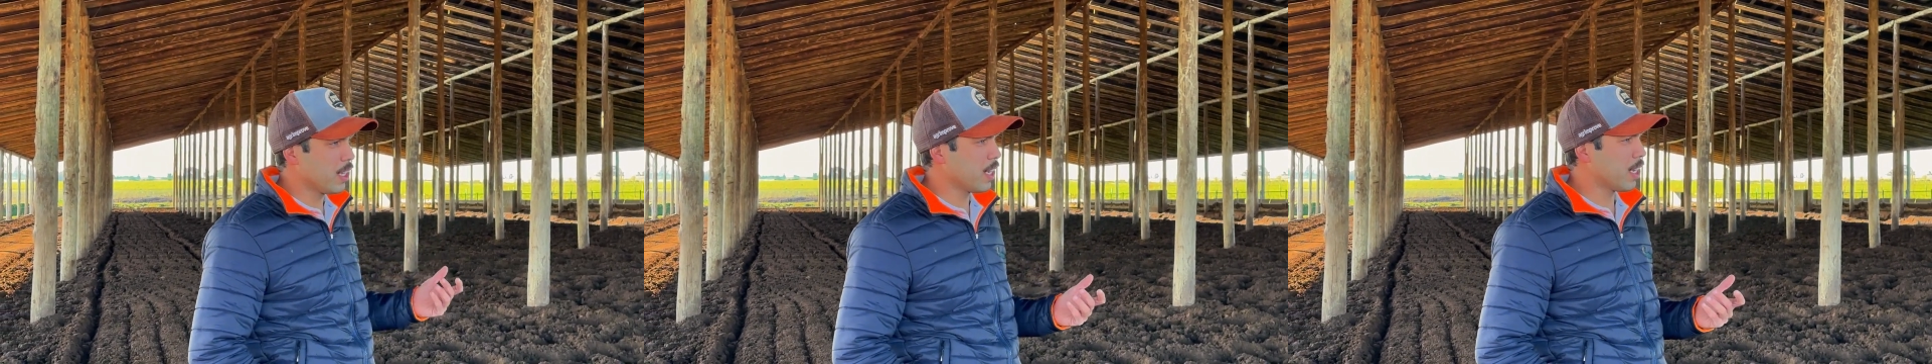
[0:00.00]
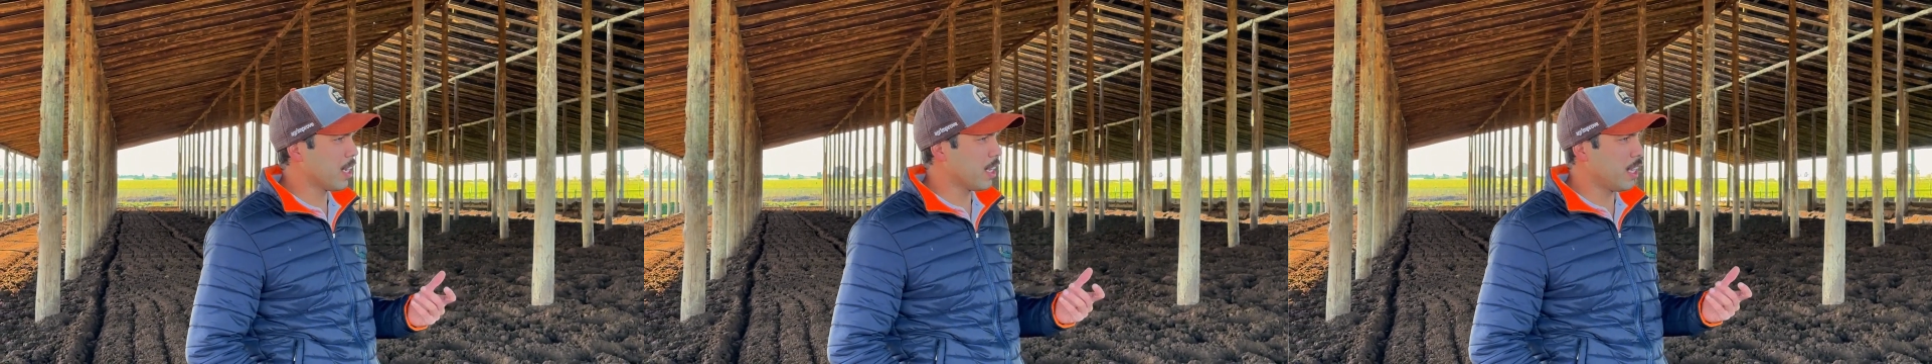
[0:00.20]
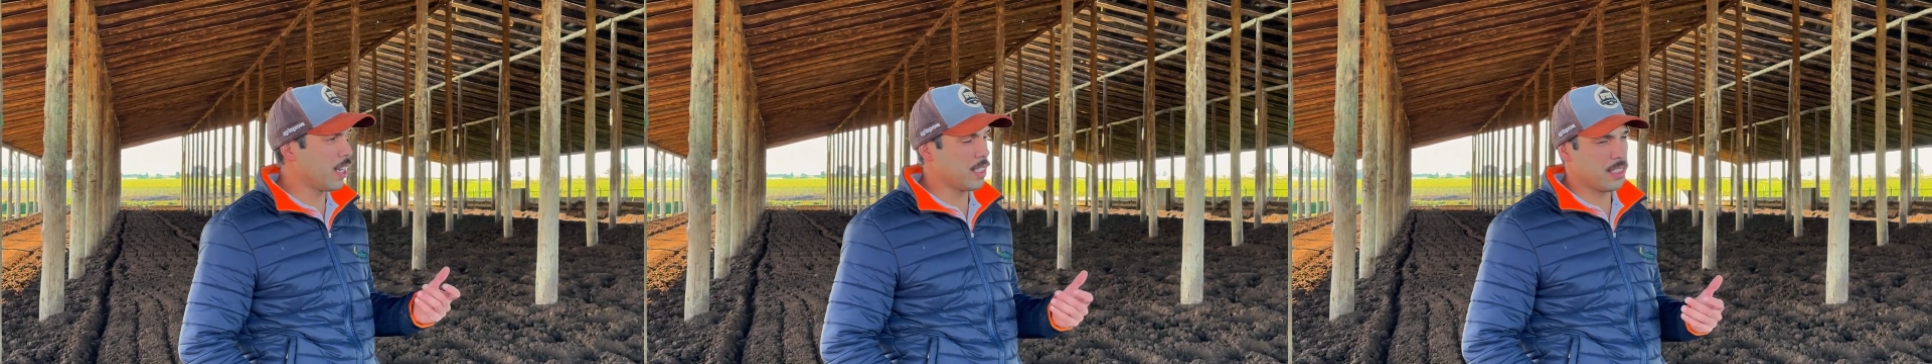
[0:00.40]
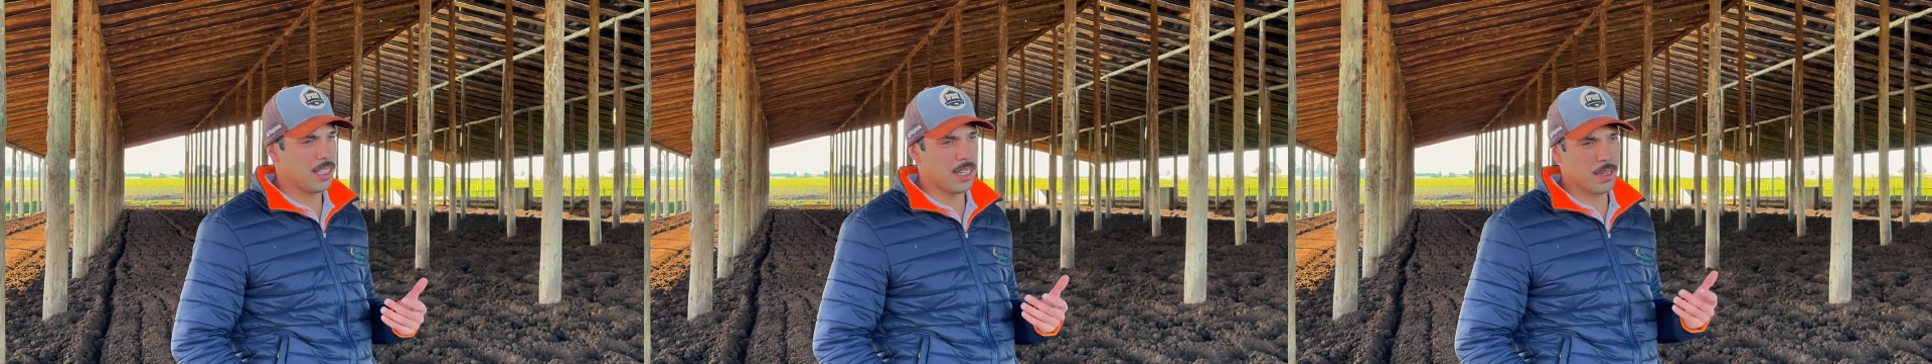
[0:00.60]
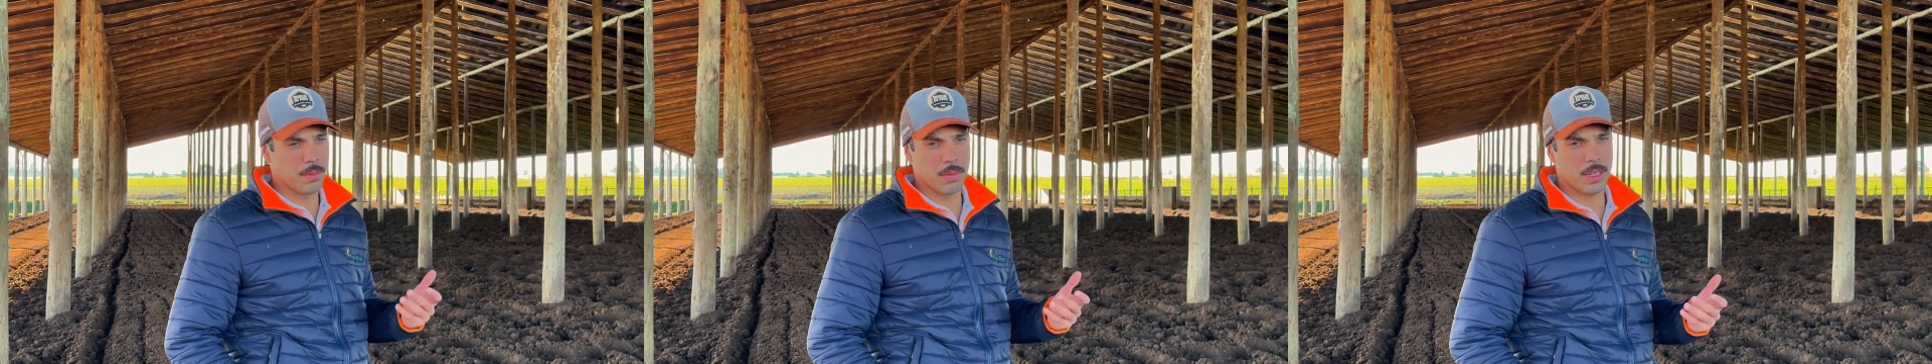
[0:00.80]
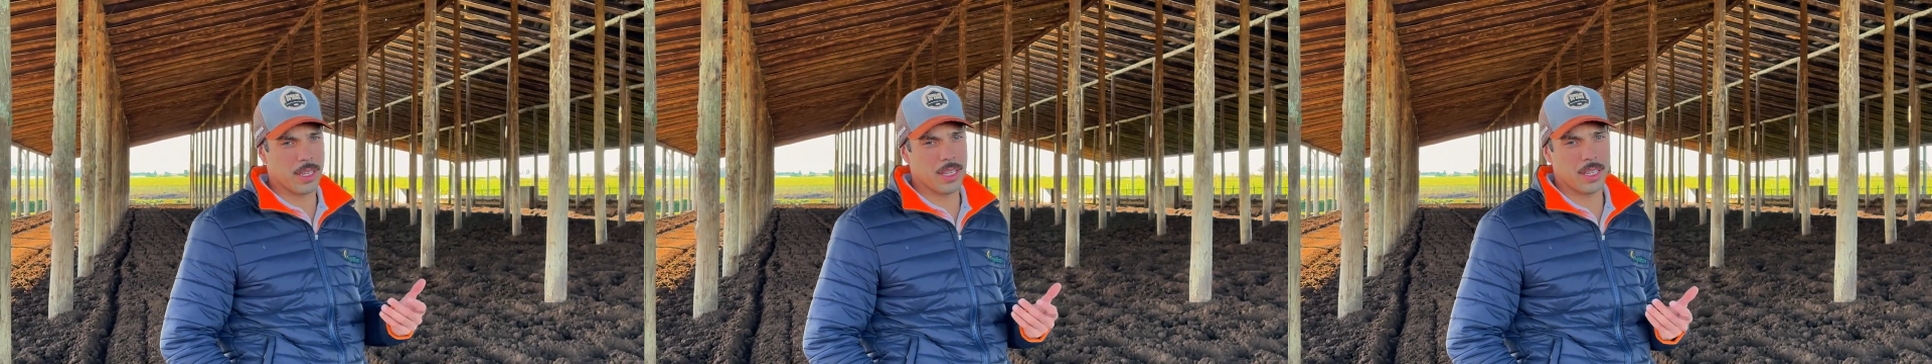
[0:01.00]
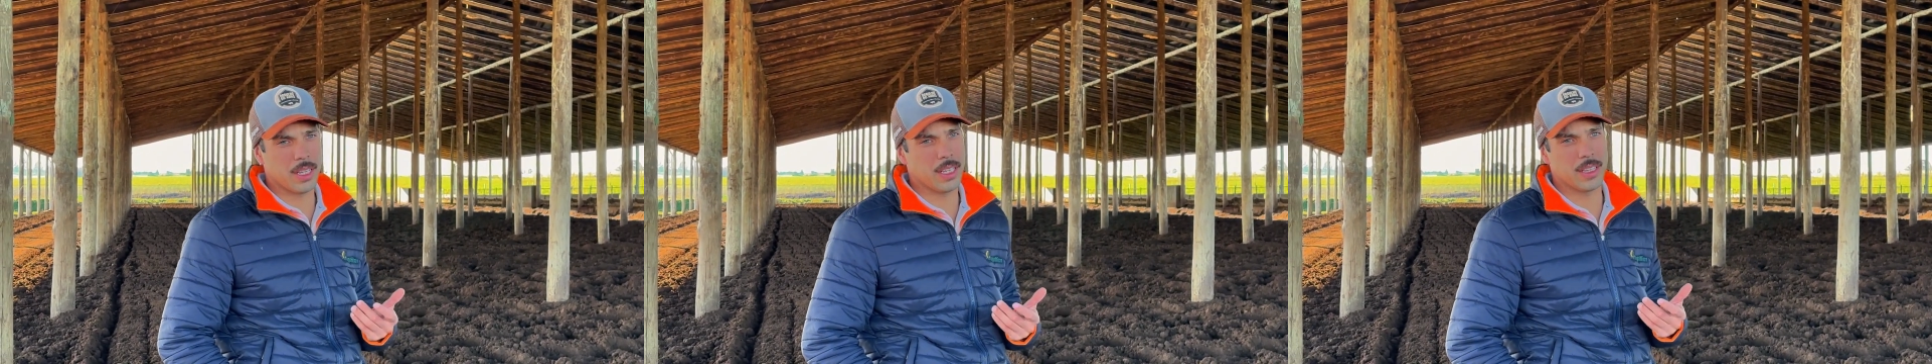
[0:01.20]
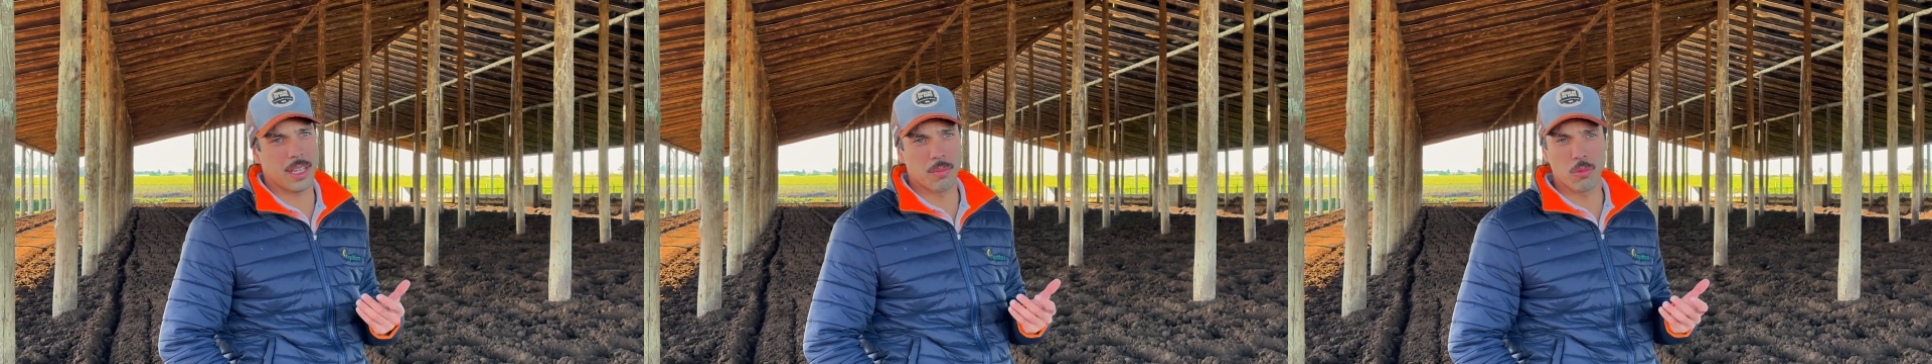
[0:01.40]
which means they are very
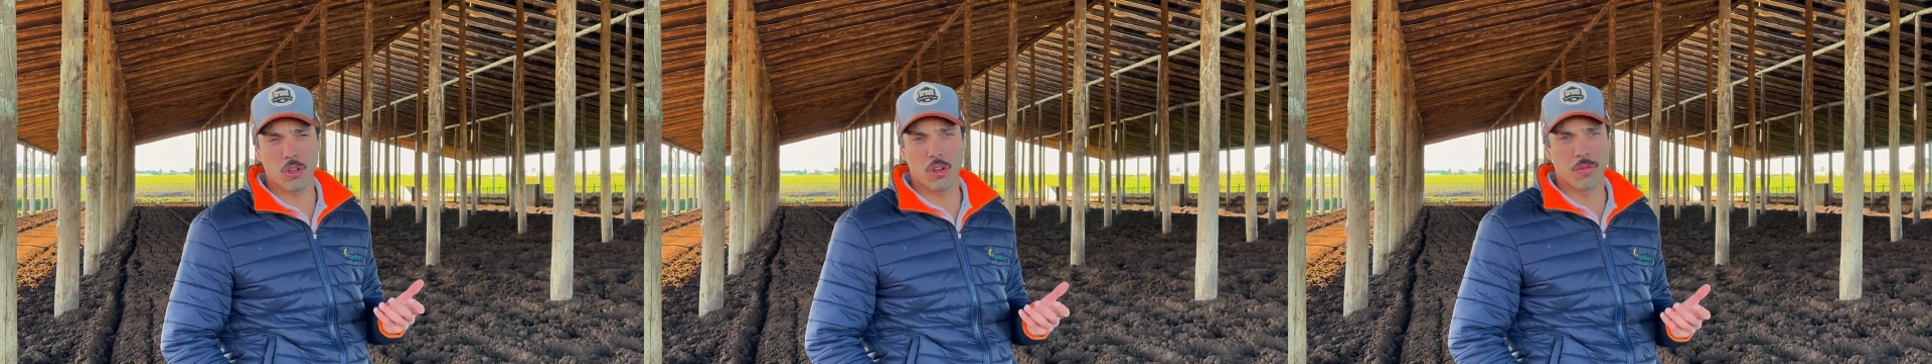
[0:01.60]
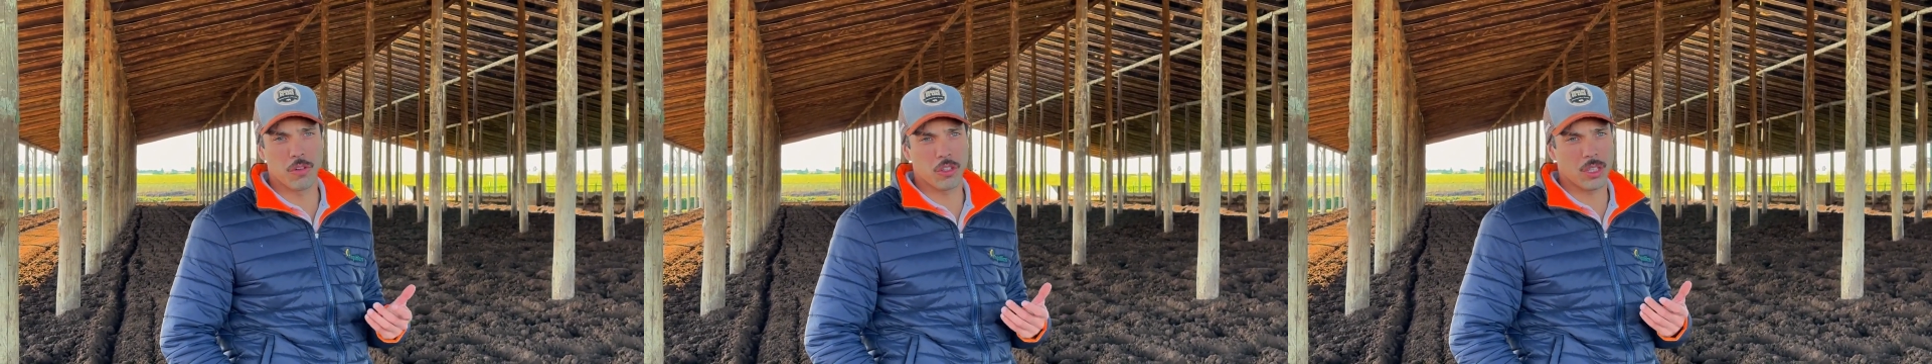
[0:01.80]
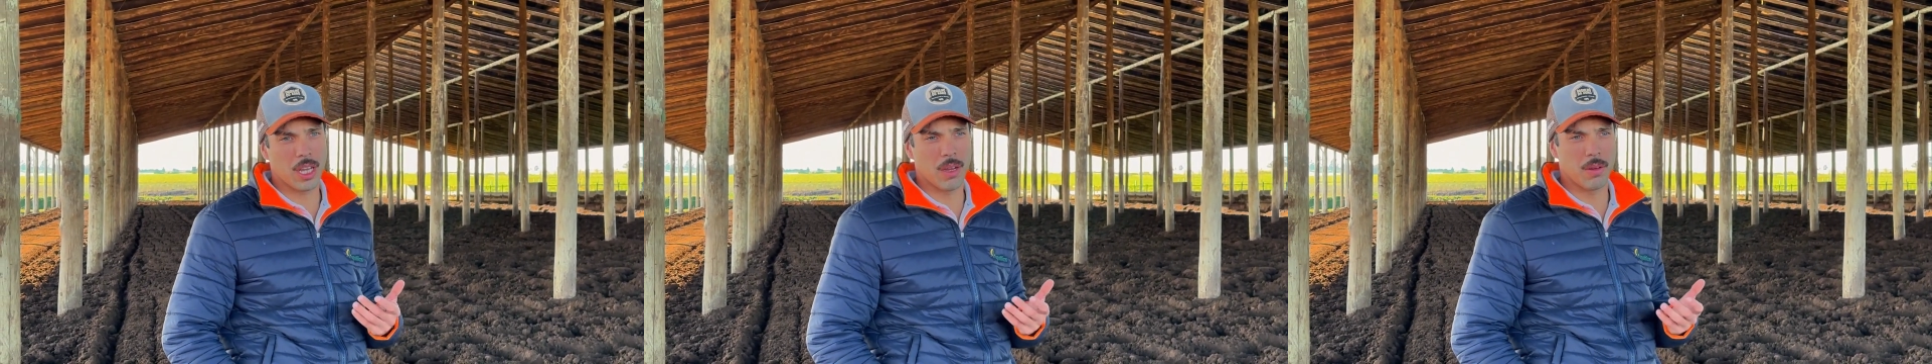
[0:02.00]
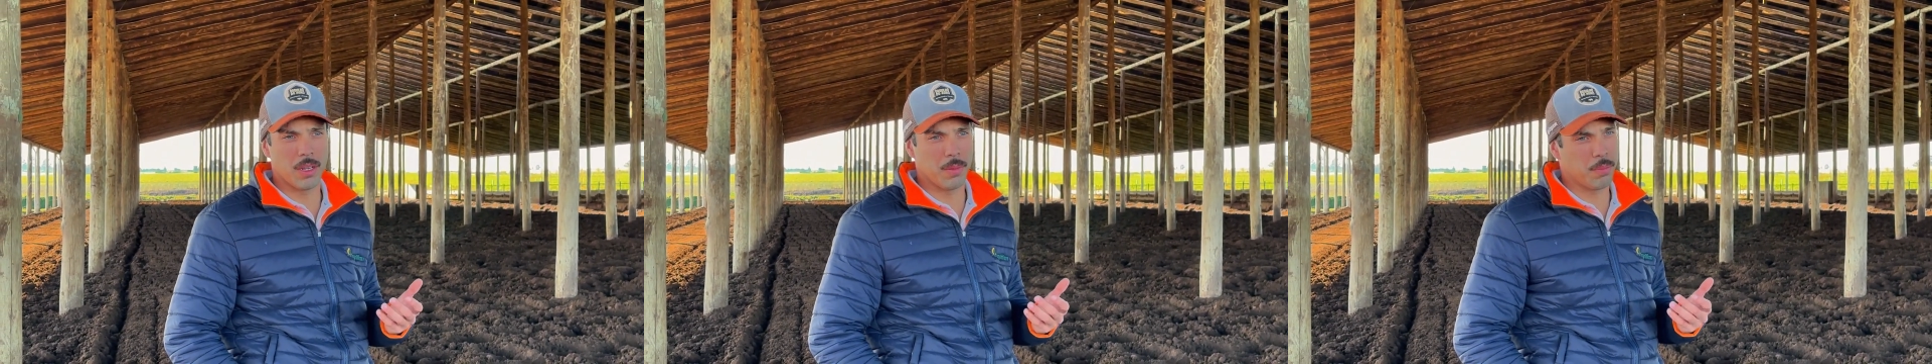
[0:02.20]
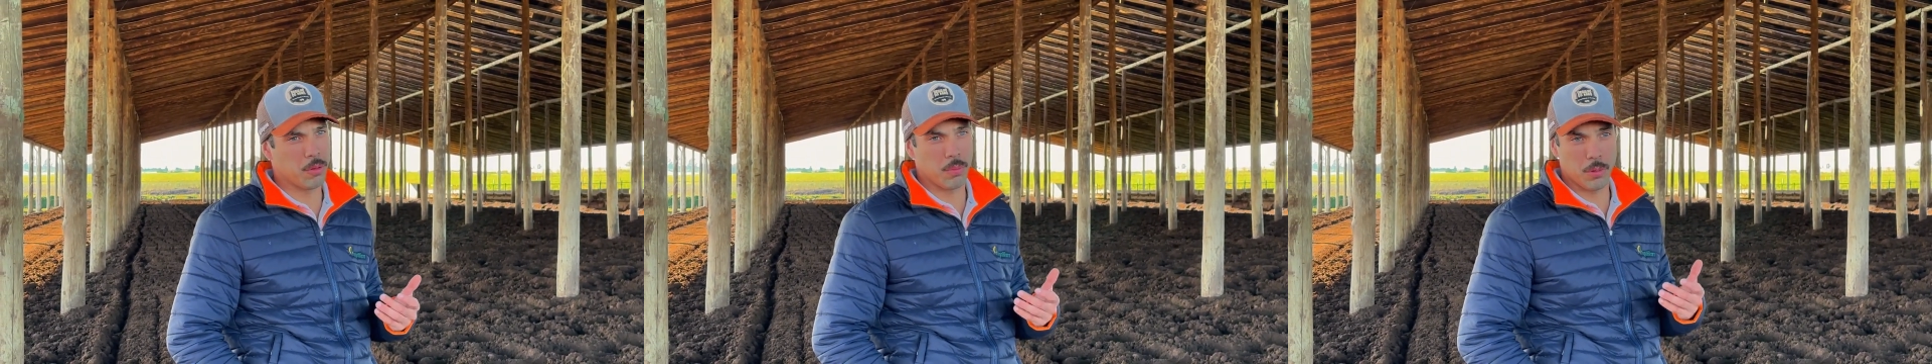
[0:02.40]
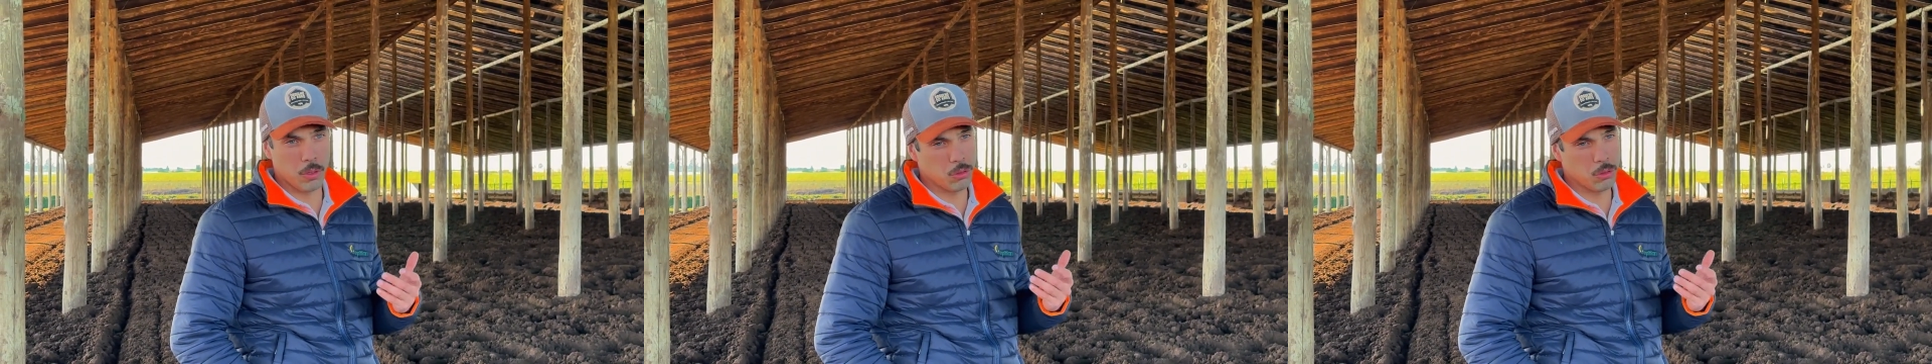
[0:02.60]
comfortable in producing milk.